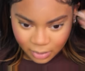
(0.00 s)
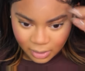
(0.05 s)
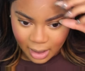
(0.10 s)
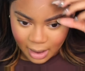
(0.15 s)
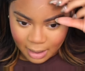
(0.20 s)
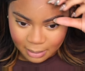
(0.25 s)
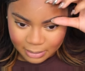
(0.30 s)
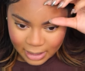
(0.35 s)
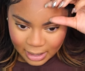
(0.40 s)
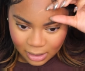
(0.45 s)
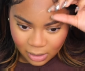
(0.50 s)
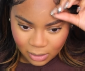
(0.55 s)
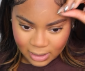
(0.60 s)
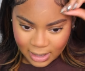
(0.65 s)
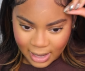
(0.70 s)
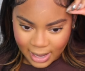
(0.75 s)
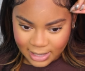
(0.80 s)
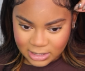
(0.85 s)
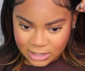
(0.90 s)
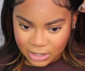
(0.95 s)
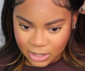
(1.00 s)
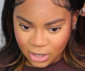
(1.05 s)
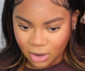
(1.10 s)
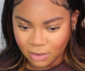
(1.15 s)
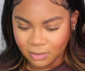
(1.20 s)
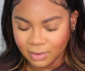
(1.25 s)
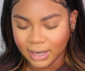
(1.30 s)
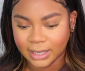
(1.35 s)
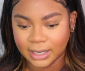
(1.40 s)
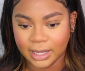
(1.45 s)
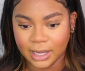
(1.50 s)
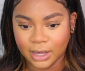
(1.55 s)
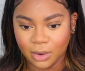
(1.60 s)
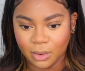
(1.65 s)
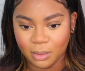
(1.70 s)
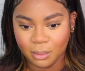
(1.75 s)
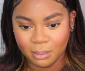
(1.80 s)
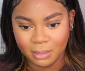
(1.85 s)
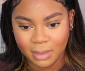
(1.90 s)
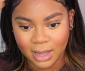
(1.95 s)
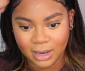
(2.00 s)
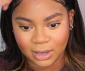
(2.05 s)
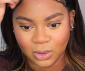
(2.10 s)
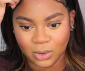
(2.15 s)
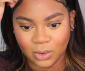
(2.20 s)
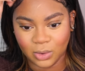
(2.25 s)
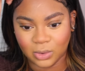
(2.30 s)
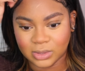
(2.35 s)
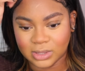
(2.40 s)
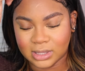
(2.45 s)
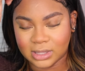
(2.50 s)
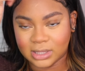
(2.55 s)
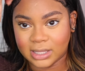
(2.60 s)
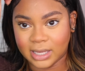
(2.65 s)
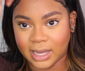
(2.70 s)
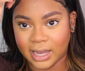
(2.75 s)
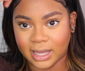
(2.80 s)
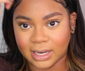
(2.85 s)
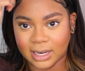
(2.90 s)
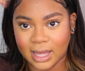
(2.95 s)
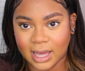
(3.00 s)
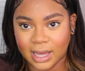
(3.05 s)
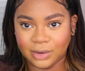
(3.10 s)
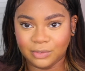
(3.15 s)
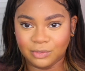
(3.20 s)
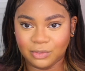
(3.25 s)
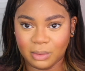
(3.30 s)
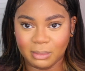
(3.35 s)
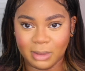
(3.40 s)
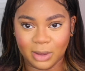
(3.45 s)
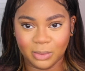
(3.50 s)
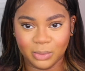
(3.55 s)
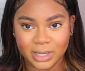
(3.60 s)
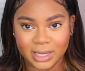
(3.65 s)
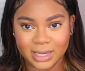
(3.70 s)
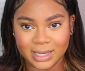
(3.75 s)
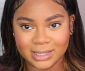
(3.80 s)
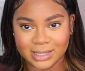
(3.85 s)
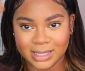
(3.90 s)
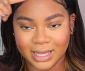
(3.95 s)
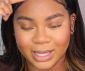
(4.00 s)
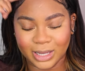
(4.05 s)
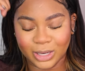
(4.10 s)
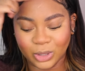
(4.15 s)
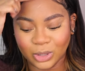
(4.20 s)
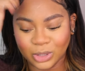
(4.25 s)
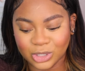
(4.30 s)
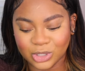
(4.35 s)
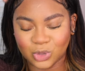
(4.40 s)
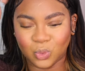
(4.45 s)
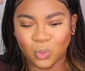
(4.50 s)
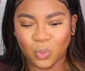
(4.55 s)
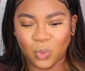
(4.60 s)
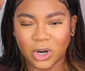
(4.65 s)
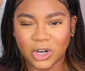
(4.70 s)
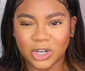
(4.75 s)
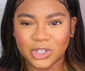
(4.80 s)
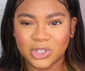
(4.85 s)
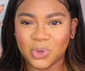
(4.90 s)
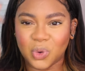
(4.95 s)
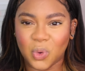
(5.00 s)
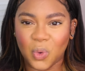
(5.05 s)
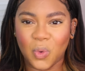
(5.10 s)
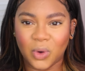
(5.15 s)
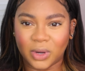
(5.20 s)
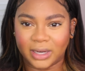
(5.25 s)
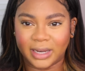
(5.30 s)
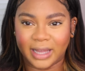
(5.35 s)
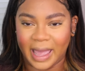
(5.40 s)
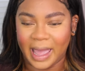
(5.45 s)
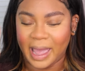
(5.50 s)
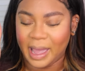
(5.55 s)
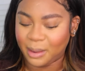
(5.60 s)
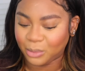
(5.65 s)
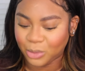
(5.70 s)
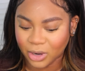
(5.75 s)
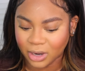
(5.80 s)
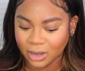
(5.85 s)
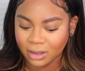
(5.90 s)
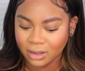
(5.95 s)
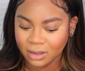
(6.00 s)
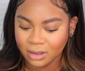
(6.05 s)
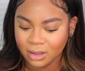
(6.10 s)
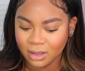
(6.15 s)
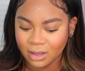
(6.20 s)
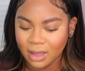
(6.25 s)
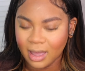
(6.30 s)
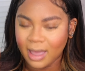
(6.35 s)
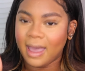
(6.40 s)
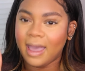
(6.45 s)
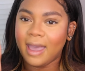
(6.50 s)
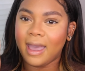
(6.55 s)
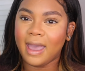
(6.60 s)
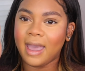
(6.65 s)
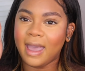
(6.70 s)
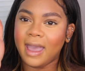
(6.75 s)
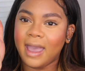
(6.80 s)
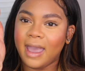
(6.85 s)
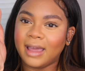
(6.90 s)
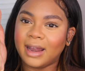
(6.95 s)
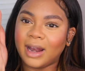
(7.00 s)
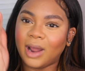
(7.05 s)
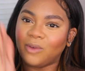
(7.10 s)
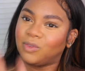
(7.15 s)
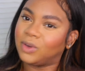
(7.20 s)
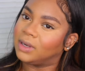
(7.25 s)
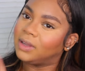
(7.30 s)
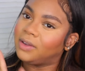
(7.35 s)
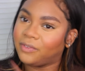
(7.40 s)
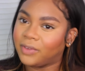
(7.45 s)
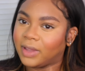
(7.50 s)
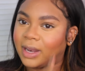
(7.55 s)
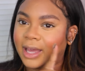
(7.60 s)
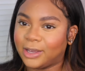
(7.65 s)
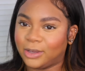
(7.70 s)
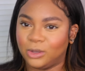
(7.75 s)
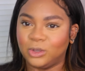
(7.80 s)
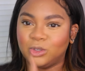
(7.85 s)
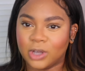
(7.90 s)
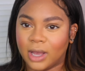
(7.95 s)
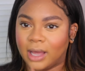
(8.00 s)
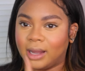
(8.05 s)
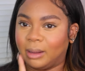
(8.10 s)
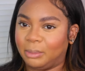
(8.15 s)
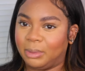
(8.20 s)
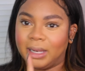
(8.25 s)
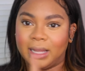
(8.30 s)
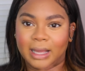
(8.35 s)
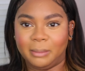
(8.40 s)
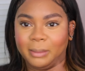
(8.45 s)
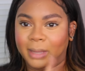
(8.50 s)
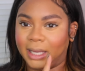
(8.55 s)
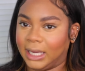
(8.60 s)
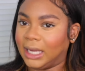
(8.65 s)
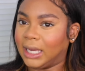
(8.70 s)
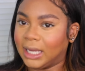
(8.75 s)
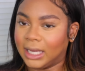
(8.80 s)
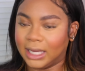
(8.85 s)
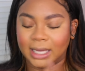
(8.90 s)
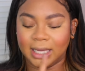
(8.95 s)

I'm not gonna lie to y'all right now, my little tan line from my wigs, it looks worse on camera, and I really feel like you trying to play me.